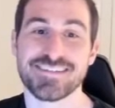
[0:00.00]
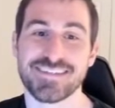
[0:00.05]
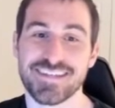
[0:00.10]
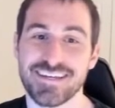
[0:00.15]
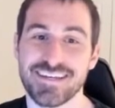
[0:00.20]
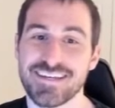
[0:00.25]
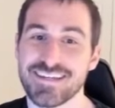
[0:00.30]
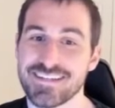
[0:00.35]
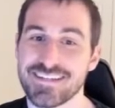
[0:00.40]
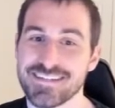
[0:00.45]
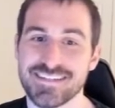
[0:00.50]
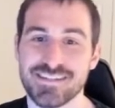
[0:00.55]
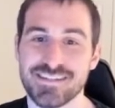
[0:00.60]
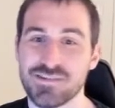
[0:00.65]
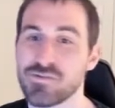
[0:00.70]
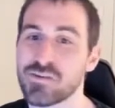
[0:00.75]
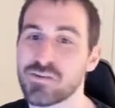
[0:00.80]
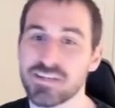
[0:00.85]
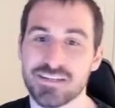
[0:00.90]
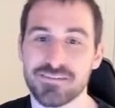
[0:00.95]
is
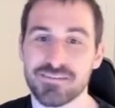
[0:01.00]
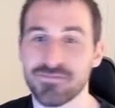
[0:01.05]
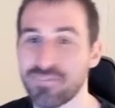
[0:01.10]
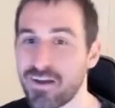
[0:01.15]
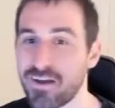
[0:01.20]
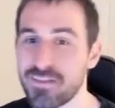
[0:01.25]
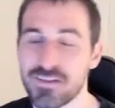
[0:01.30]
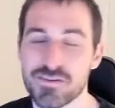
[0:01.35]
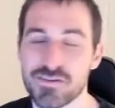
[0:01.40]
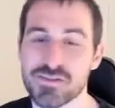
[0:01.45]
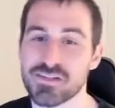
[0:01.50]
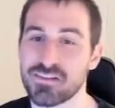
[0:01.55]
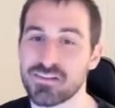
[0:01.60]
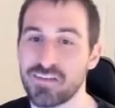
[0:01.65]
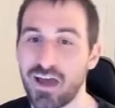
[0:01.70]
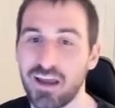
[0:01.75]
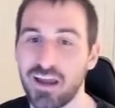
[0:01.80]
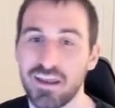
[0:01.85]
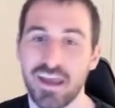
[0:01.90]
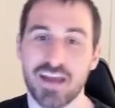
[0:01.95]
you can there's a
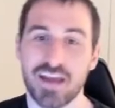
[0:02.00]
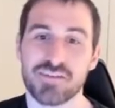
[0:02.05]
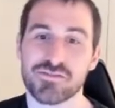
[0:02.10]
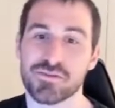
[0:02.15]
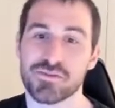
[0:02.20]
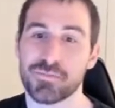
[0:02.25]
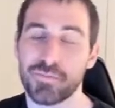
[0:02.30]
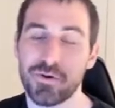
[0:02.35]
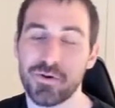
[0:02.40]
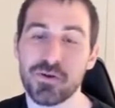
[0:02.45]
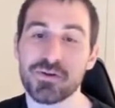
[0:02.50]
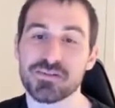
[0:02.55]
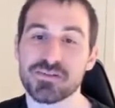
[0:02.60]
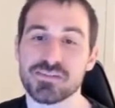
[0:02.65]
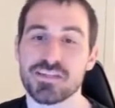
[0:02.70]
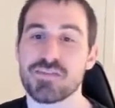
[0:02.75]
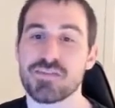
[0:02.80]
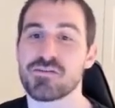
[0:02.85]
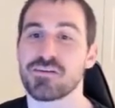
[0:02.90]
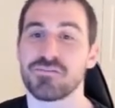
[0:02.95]
lot of extra perks
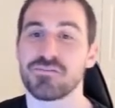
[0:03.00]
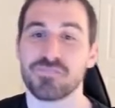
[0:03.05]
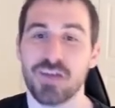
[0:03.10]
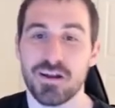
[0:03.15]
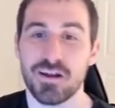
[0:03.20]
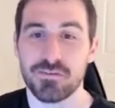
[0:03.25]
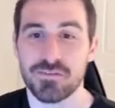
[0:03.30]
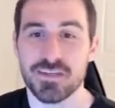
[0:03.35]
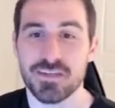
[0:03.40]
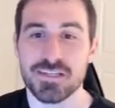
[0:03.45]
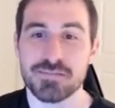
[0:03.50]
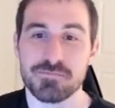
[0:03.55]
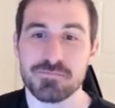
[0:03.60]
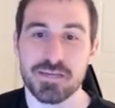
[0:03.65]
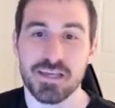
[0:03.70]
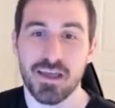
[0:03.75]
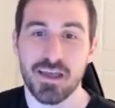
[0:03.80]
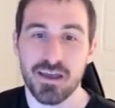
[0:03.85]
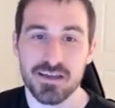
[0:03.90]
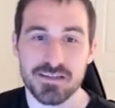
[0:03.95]
that you can find with this
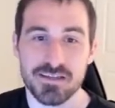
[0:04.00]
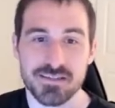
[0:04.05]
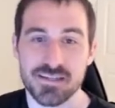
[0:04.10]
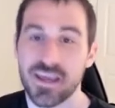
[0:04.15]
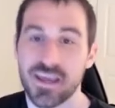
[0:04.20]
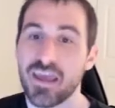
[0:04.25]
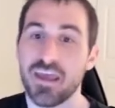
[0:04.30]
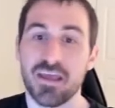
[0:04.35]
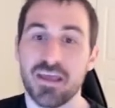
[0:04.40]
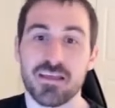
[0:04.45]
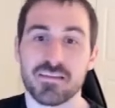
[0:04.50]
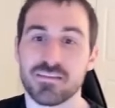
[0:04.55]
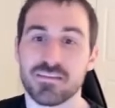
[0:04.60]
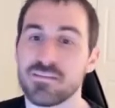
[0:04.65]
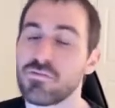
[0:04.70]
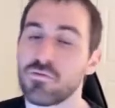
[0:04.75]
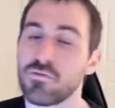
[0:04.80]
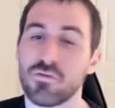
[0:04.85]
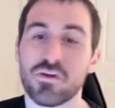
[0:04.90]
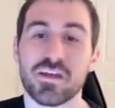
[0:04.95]
because
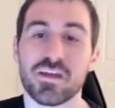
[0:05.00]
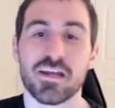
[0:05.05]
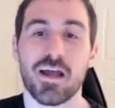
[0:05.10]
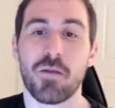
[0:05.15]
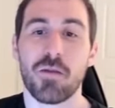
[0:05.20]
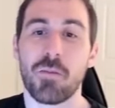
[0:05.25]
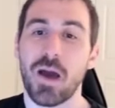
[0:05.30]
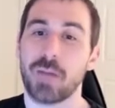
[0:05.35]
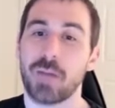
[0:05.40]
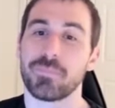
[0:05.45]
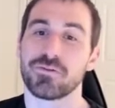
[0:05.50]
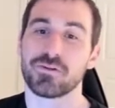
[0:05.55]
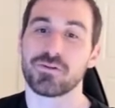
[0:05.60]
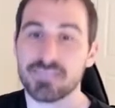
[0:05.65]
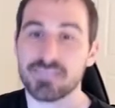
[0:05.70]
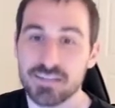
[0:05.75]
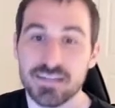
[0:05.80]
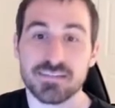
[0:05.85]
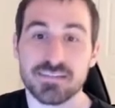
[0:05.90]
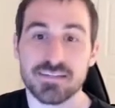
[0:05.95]
look at how popular
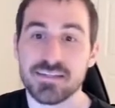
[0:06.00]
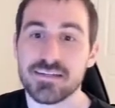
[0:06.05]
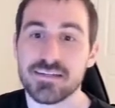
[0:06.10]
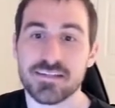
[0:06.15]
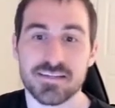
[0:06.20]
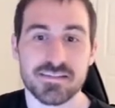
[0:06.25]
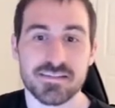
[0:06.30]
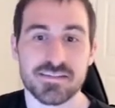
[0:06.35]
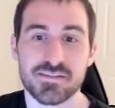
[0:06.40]
LinkedIn is.